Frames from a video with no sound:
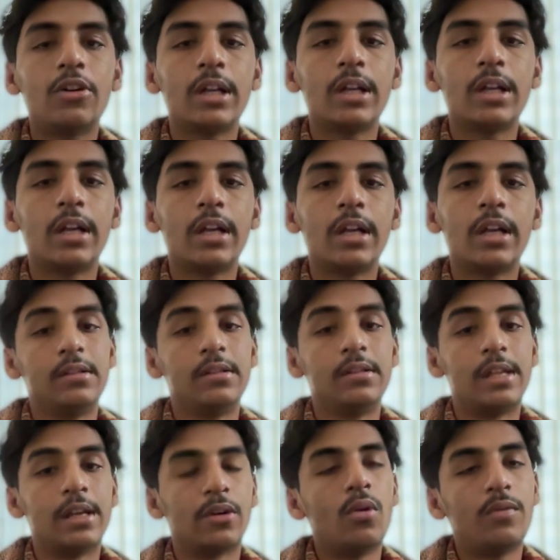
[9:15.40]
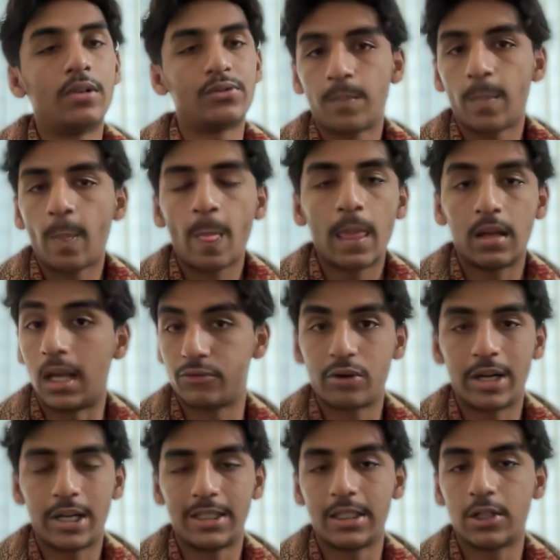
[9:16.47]
for strategy
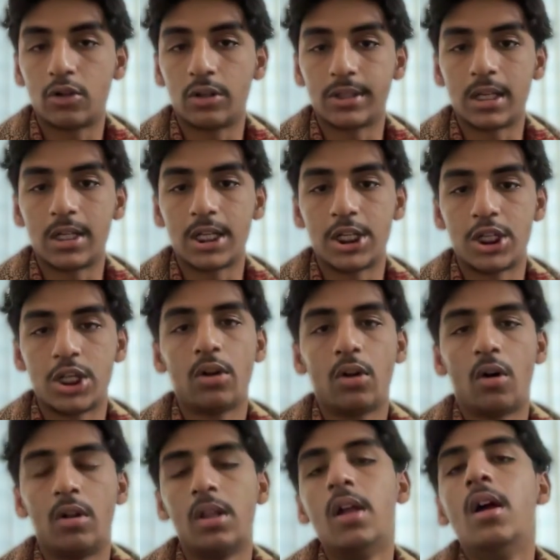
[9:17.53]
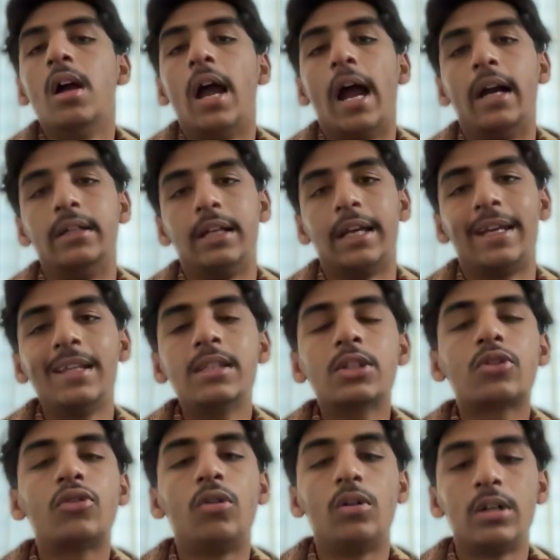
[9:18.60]
consultation call. And again
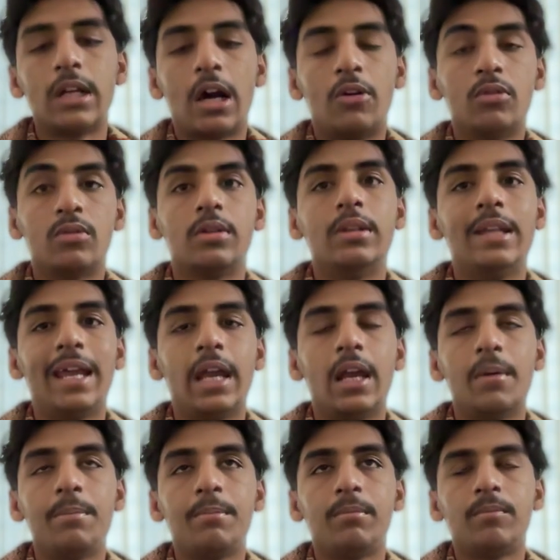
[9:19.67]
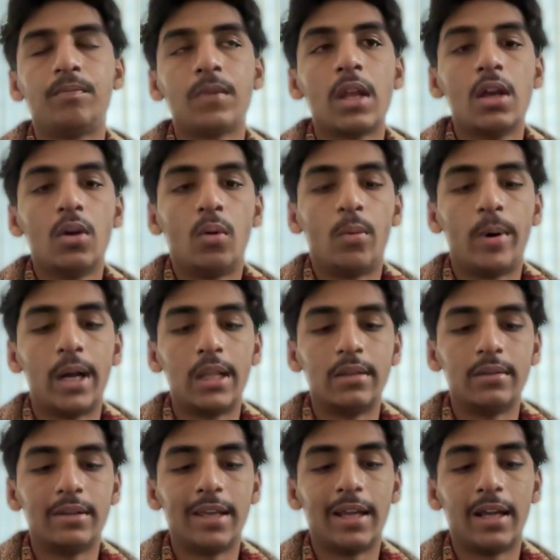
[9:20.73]
scroll down, they
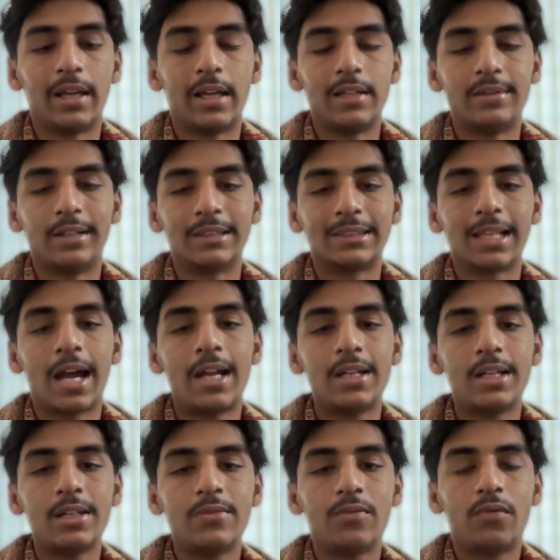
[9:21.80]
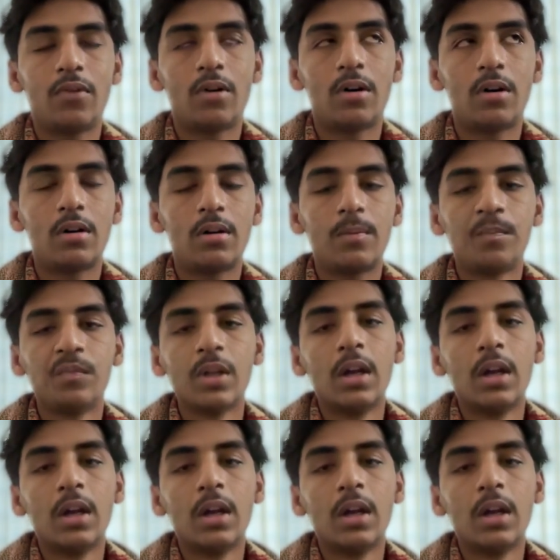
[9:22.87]
when they get excited for